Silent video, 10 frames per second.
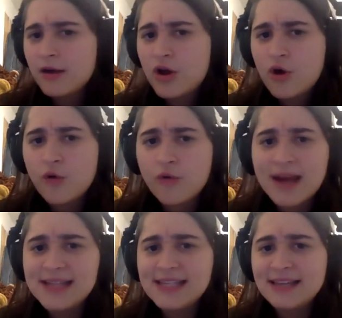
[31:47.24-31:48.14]

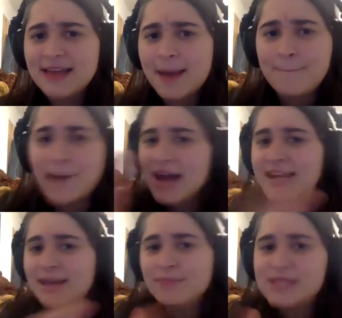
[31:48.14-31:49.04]
crazy like
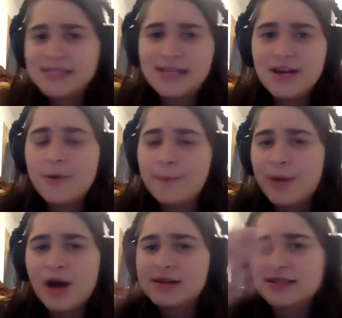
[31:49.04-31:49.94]
biting mosquito
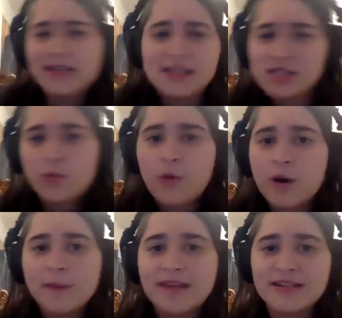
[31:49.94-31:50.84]
bugs like
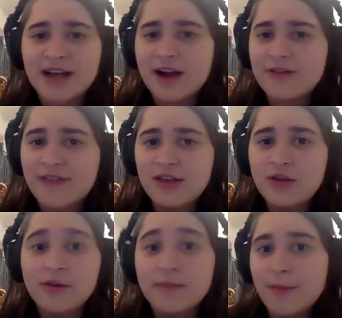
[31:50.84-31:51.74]
swarmed the entire venue,
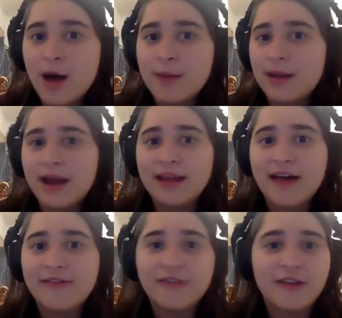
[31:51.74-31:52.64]
and my mom and I
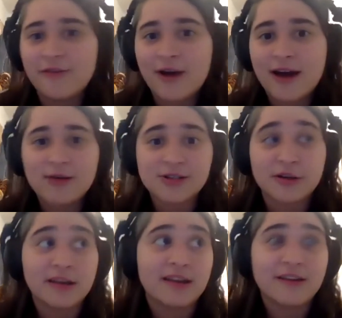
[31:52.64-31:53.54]
left like 4 hours
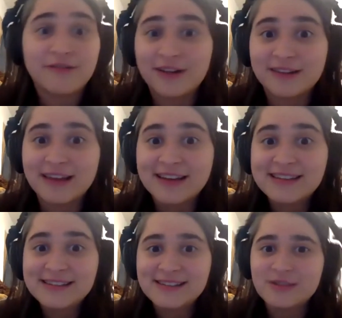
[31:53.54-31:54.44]
early. Like, fuck
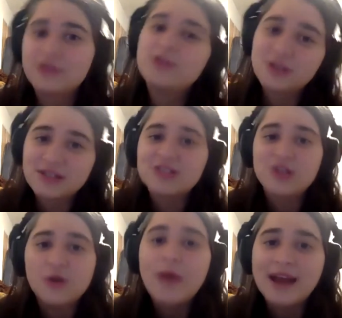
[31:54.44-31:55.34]
this. So those are the
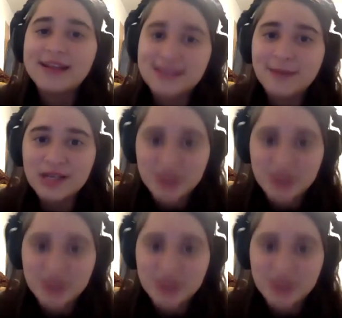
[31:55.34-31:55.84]
2 weddings I've been